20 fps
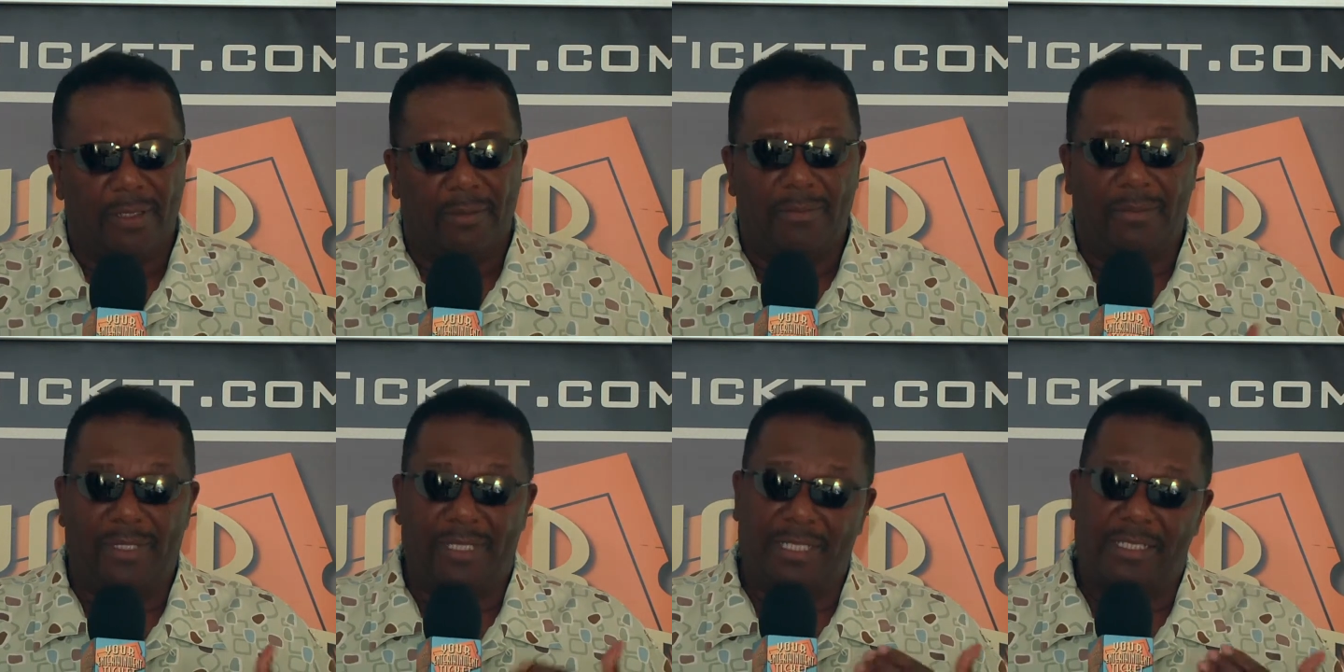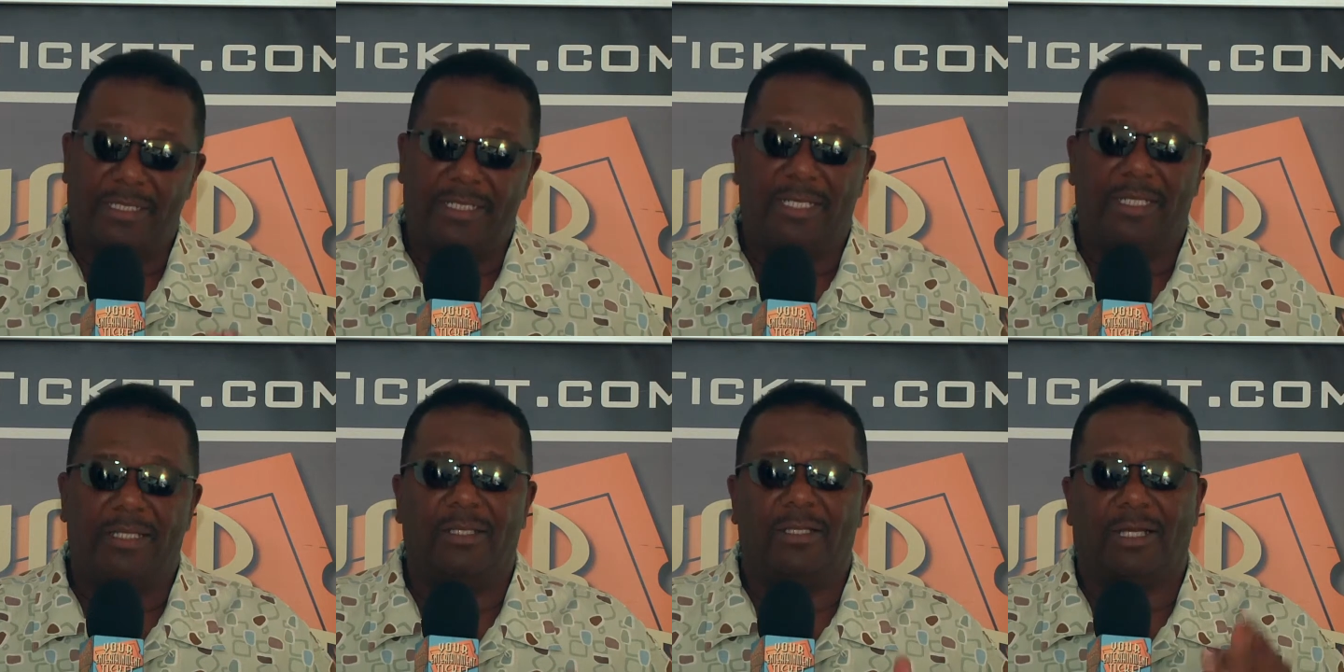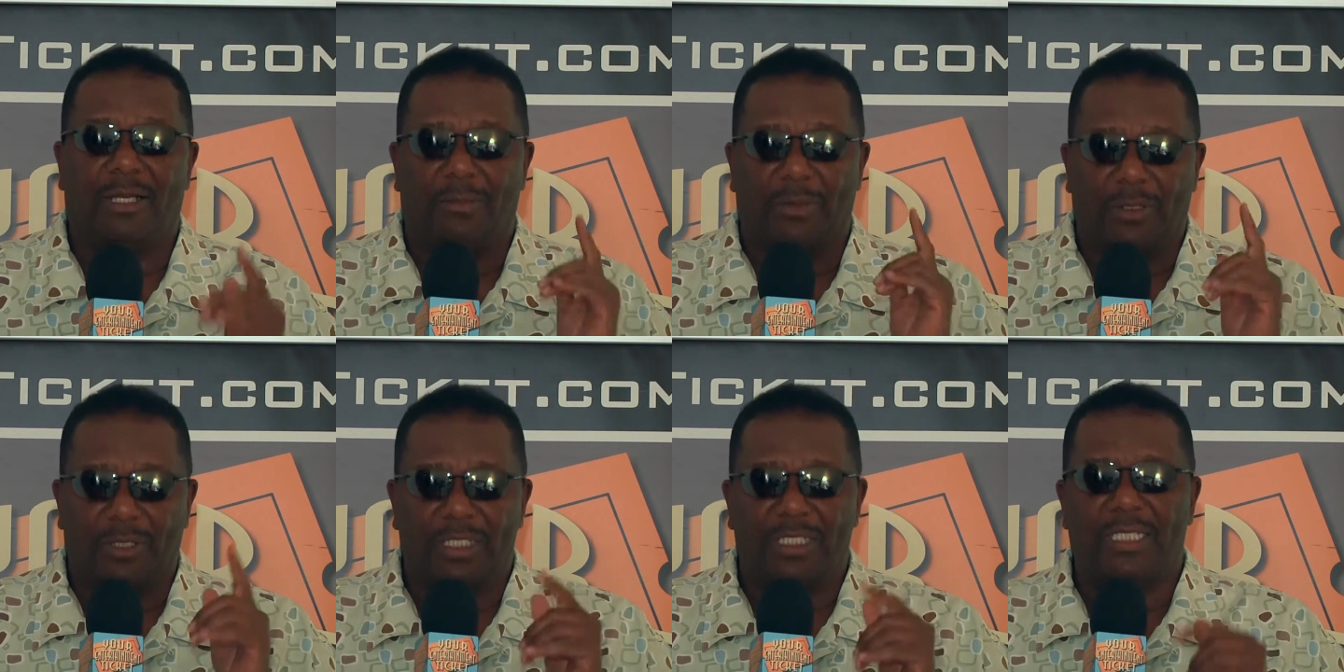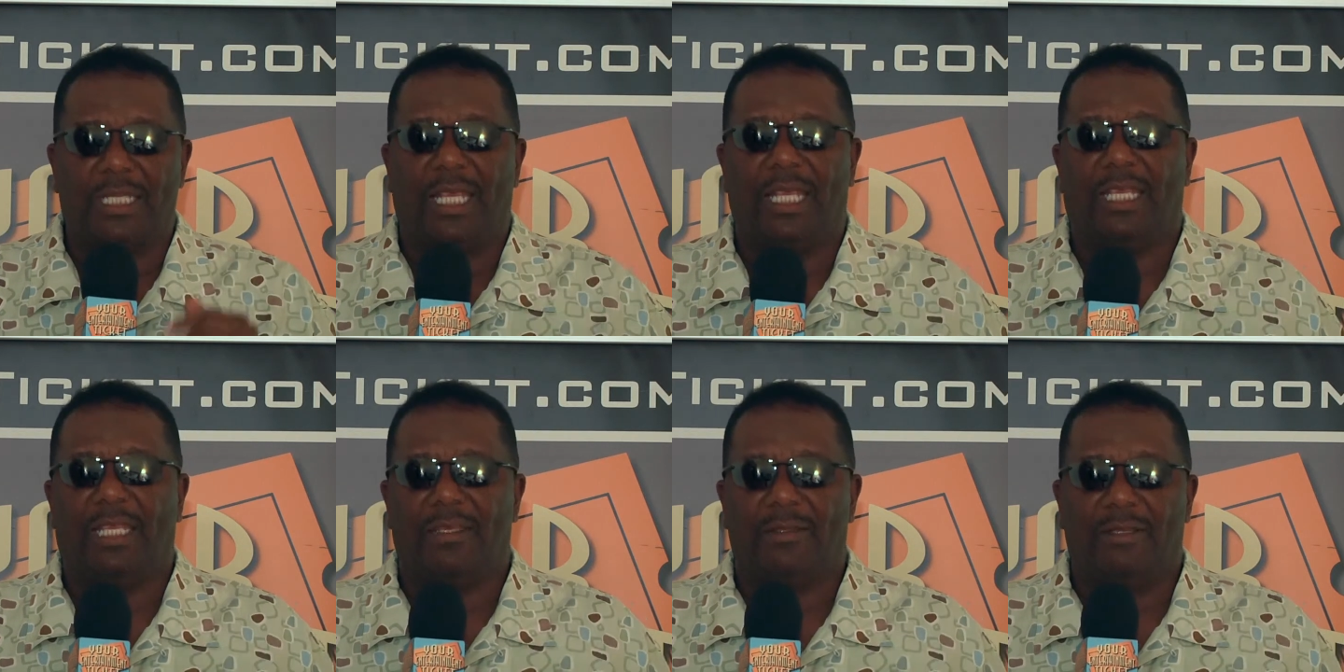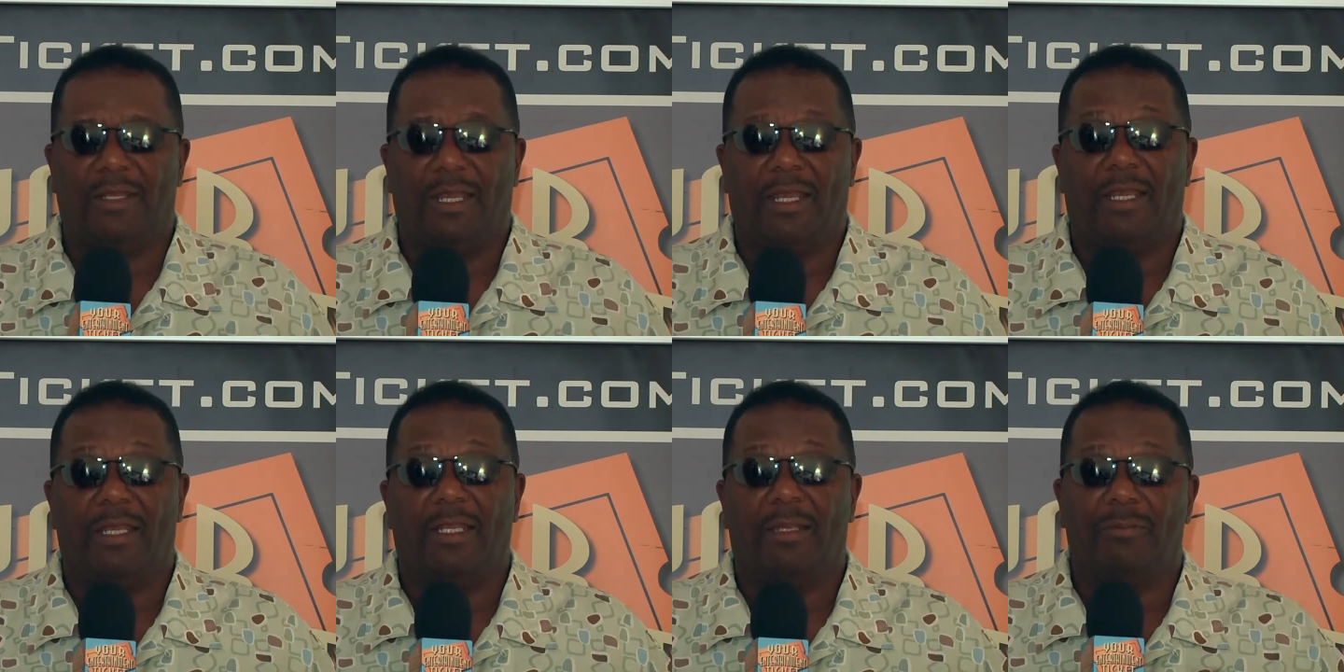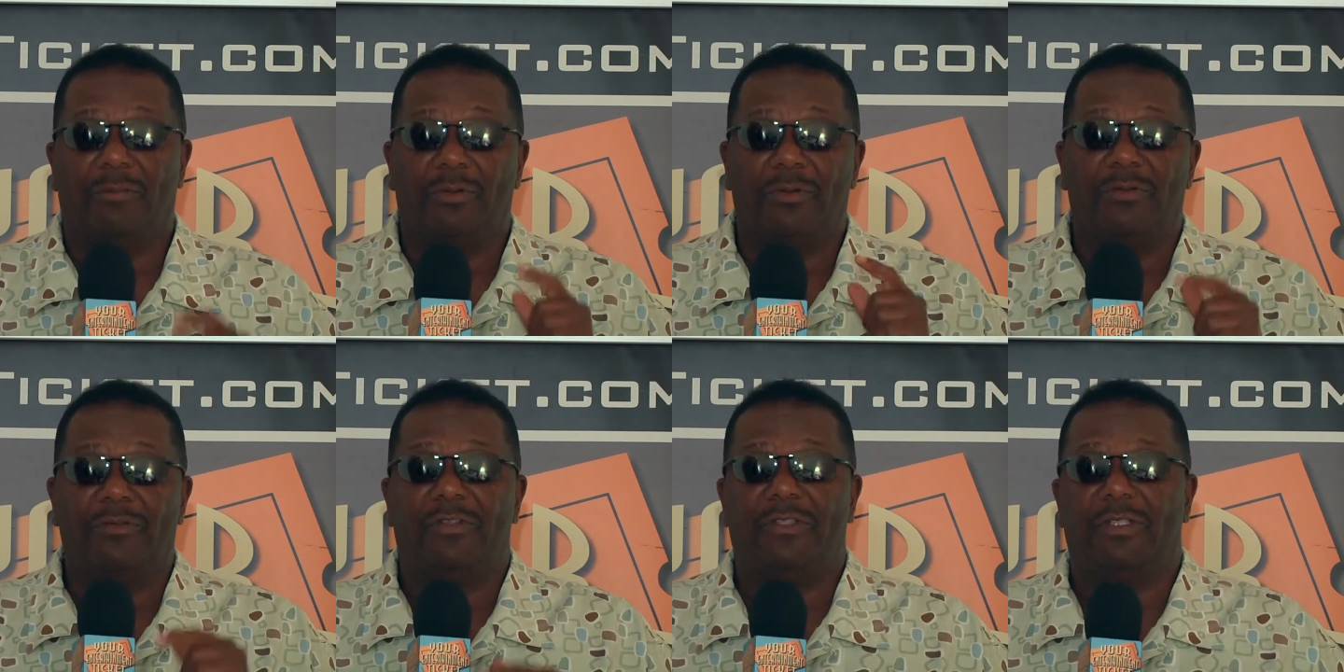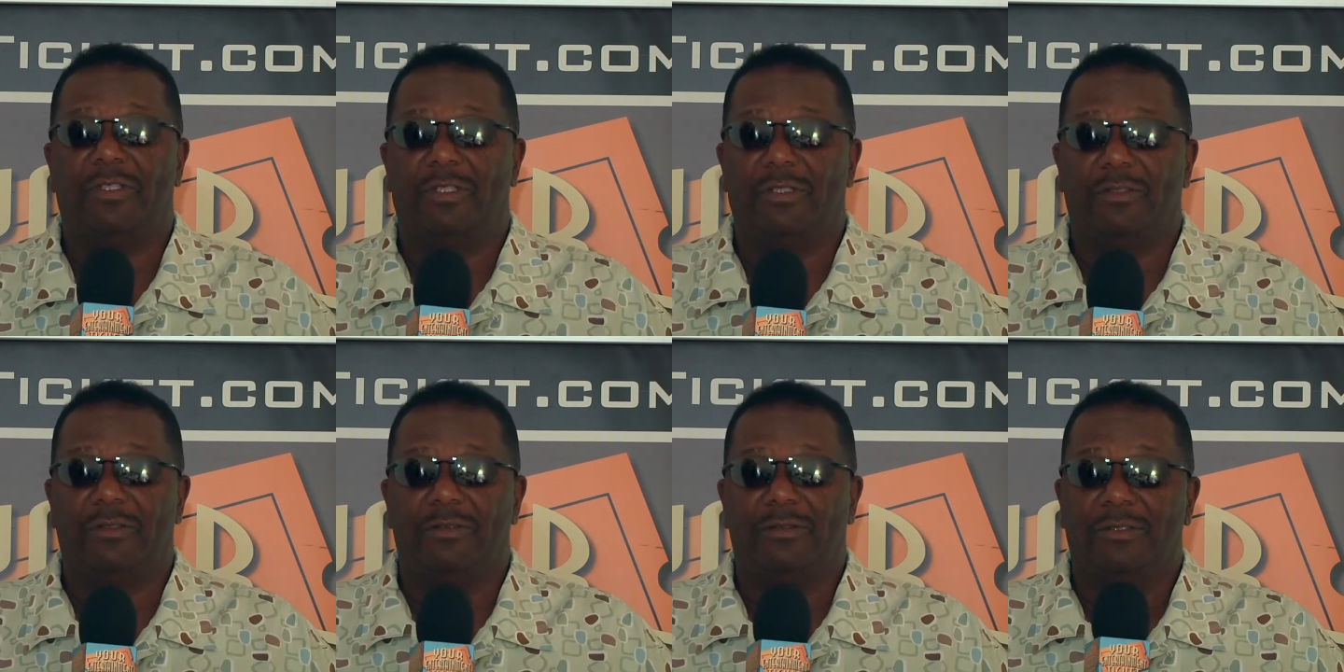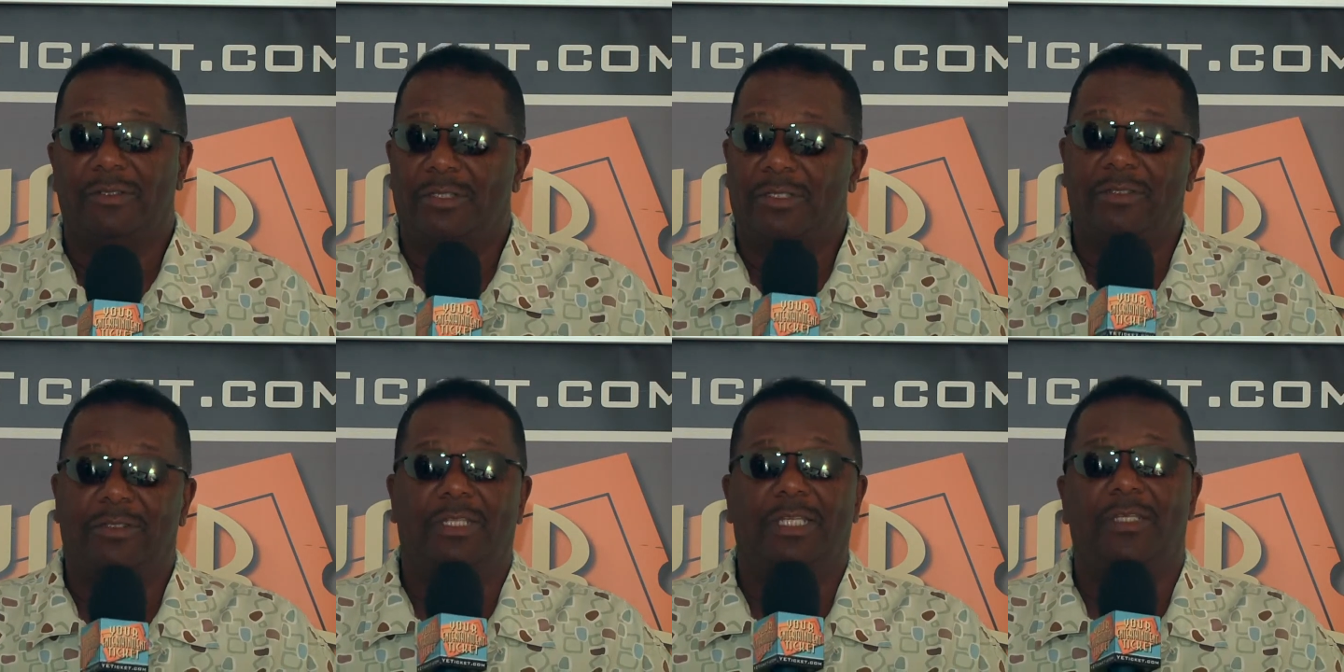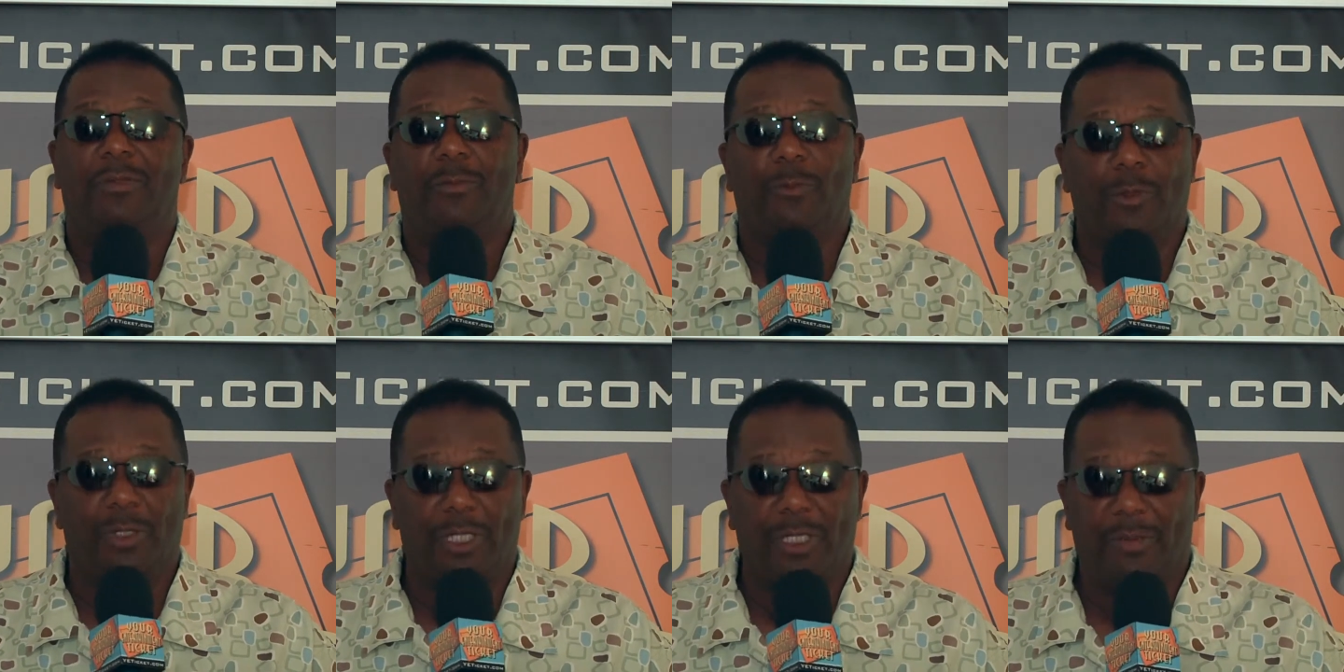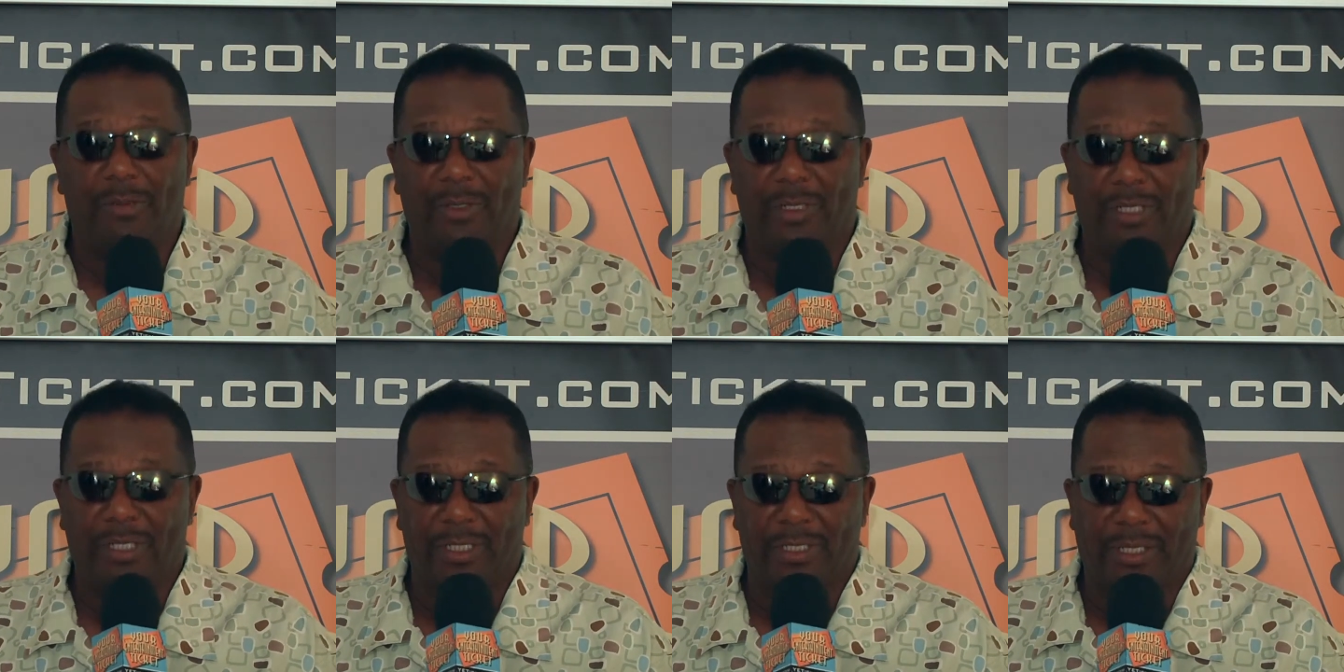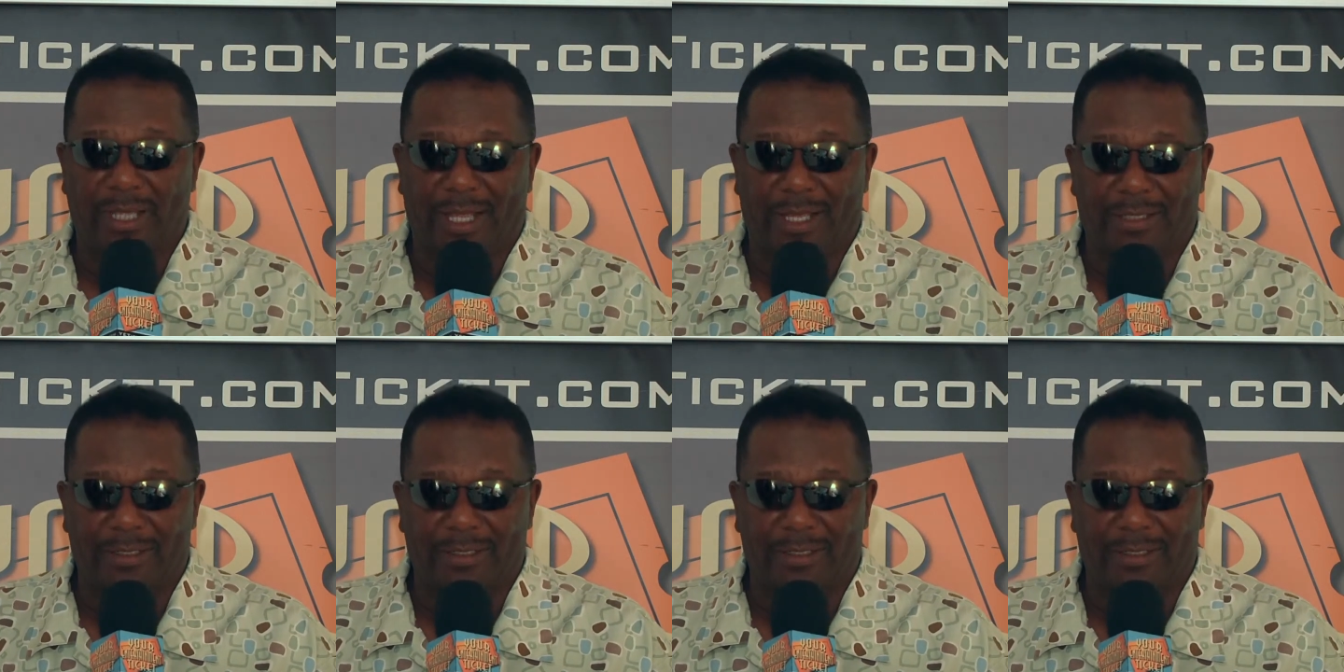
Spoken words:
But he said, look, I'm going to take you there and prove to you you didn't win $1 million.